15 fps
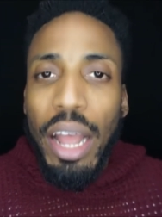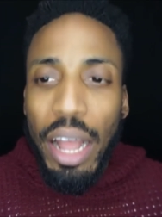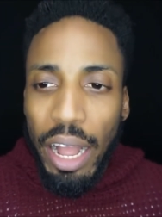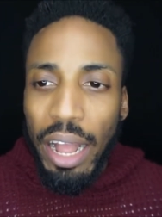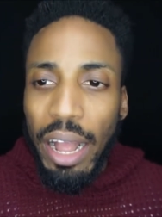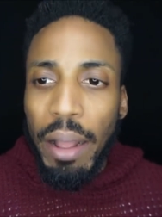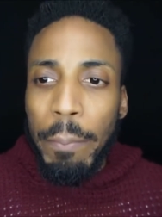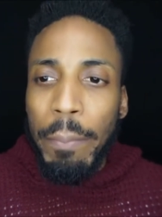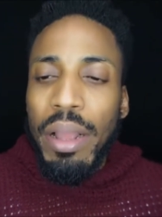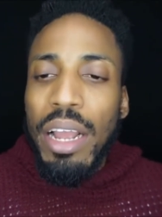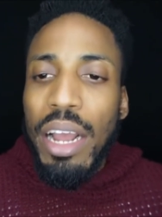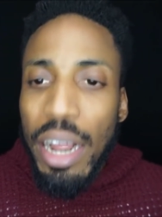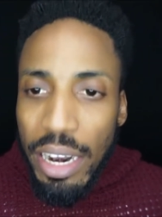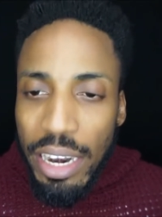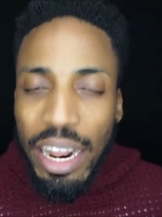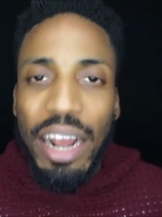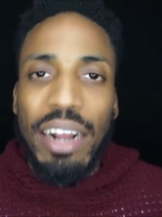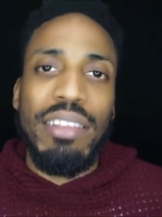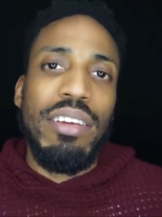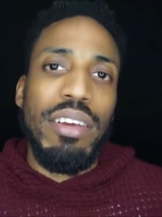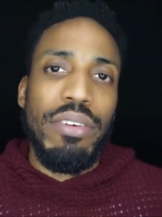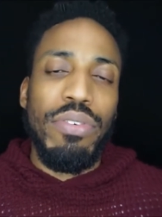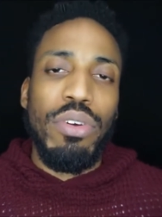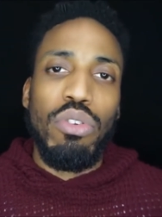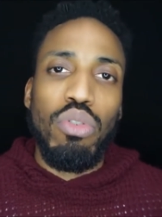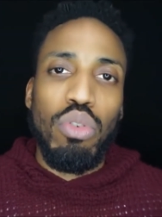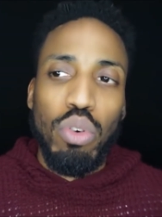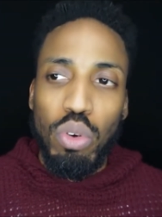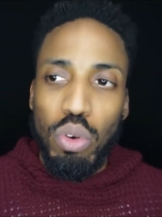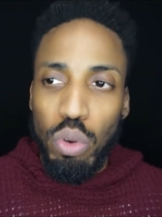um, conductive
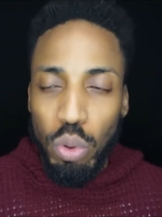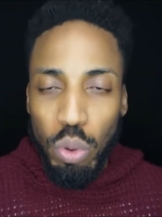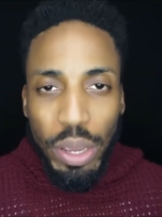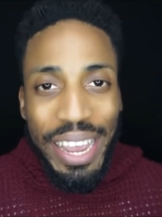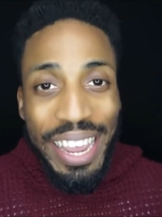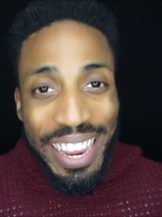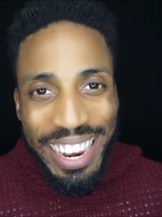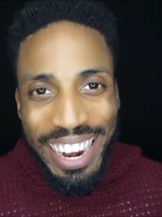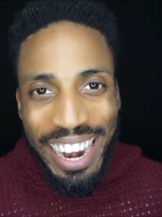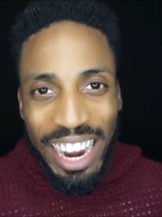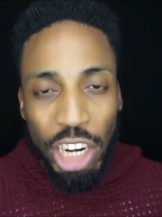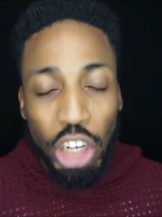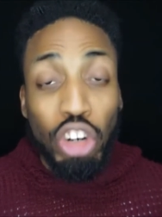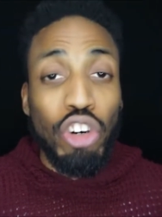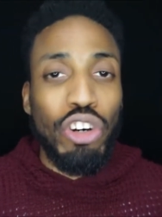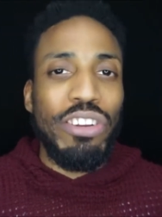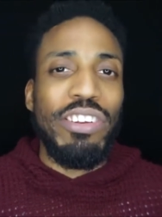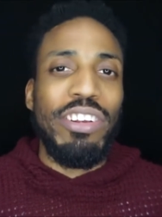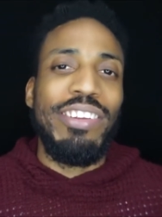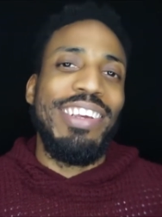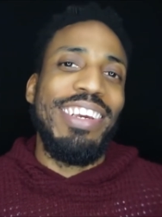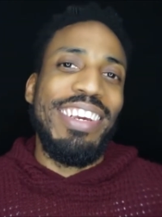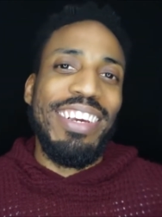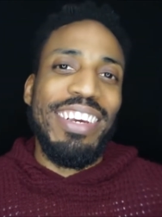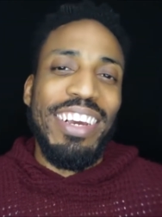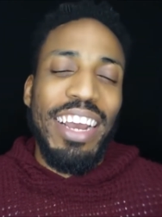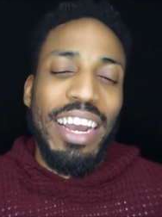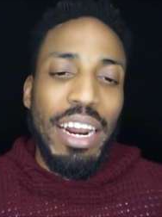to electricity.